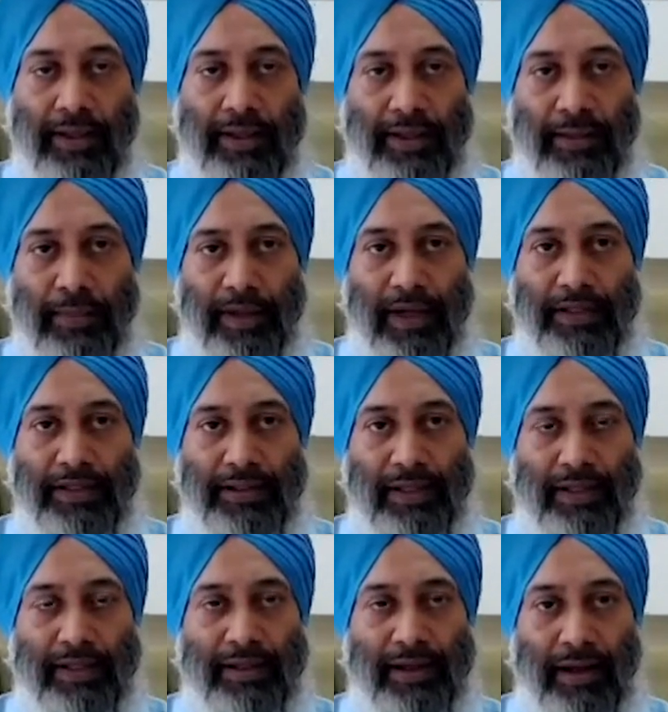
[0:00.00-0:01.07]
Imagine
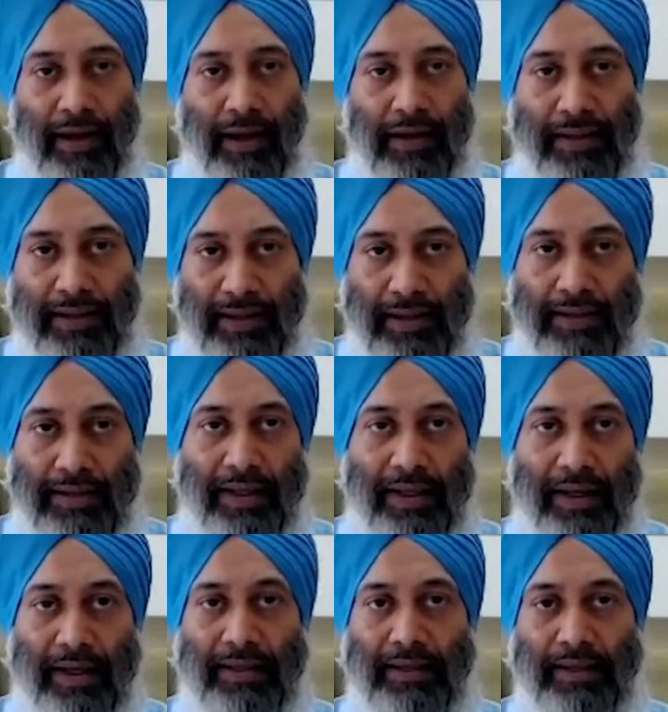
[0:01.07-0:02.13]
a cart like
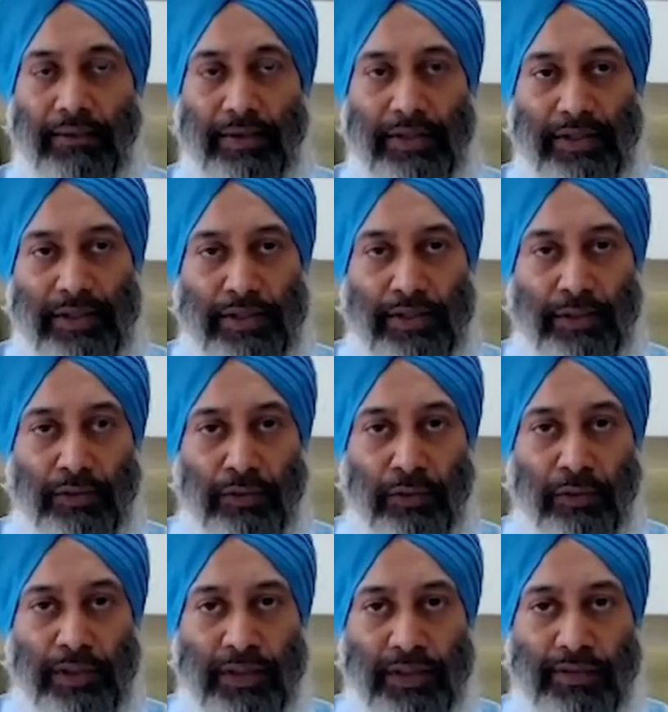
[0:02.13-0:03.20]
that, which is 2
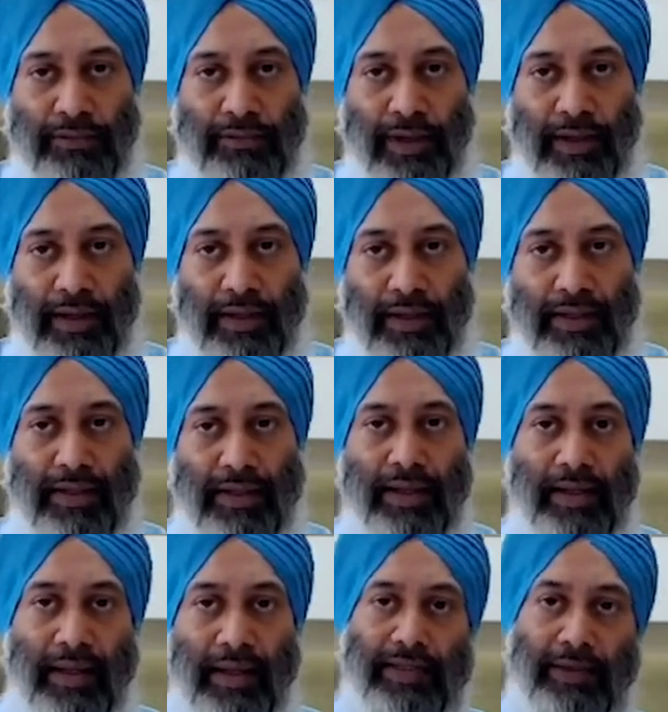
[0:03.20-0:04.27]
meters wide
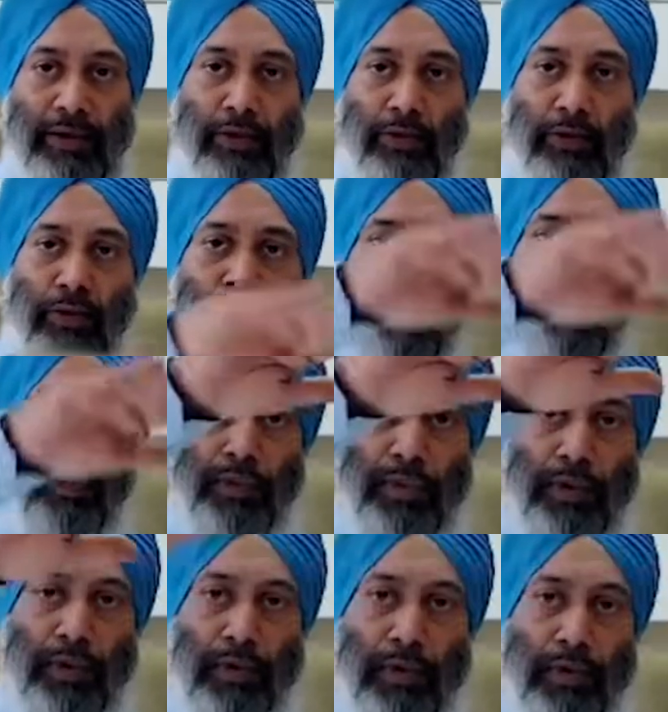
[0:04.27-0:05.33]
and has a poop
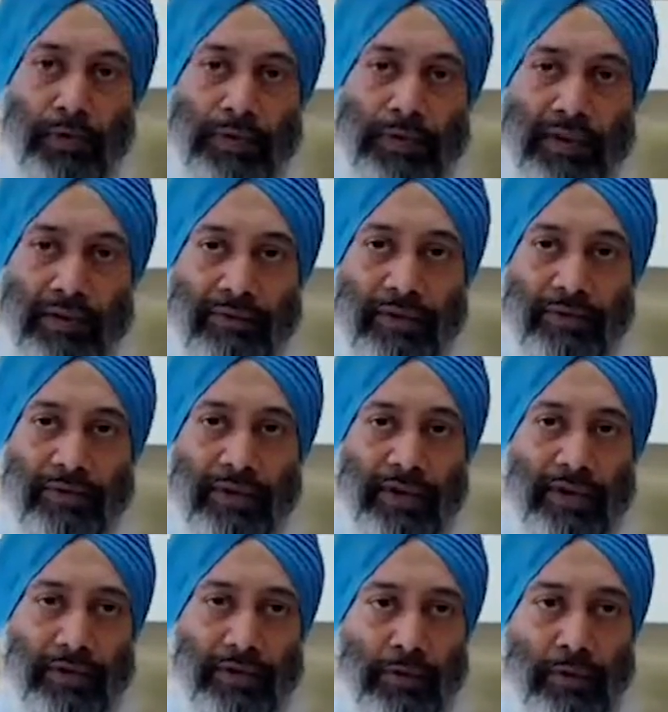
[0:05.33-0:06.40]
of 7
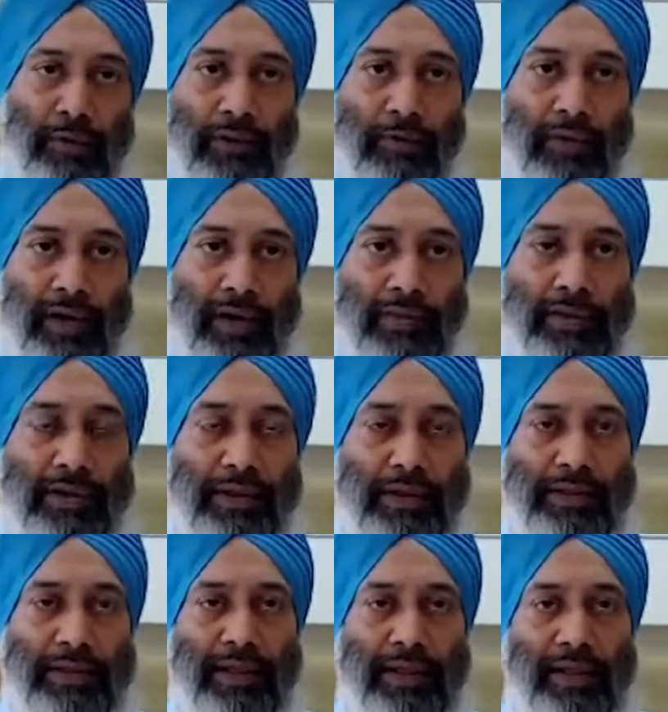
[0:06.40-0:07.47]
feet, 2.1
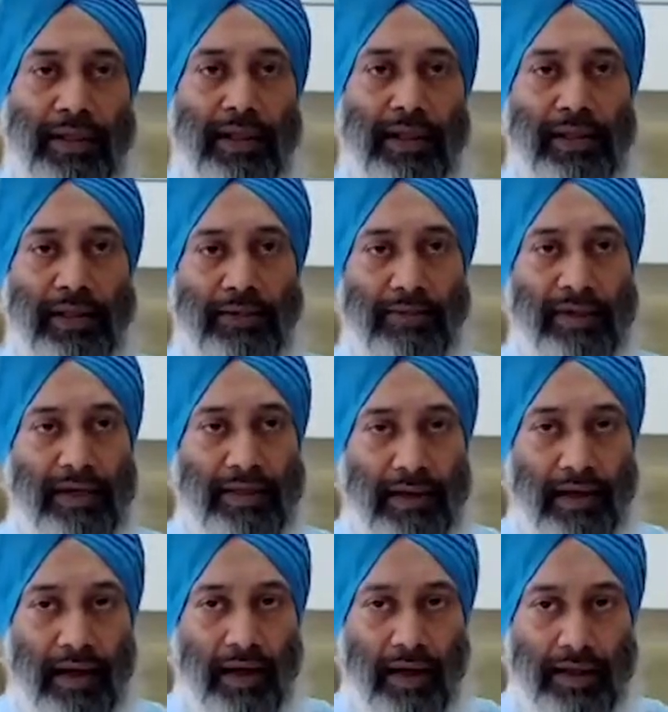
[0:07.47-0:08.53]
meters. If that
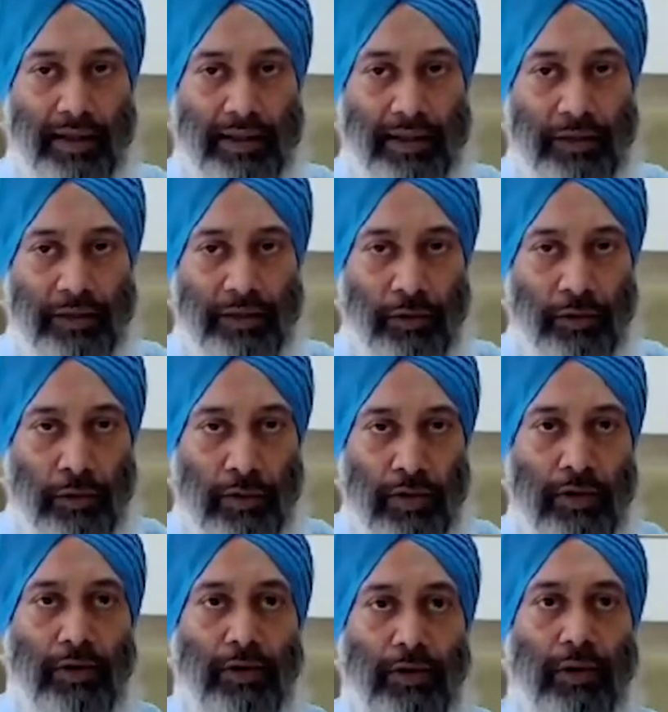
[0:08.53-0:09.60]
cart can
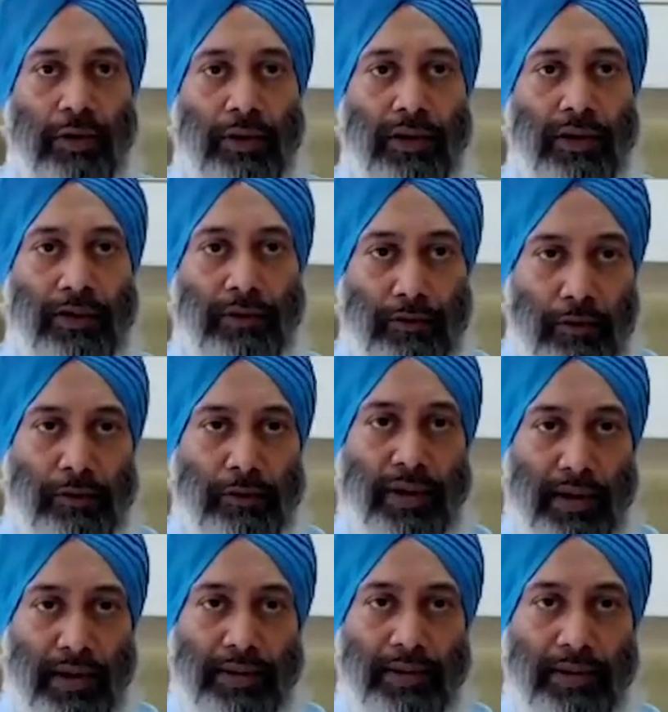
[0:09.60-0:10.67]
roll on that footpath,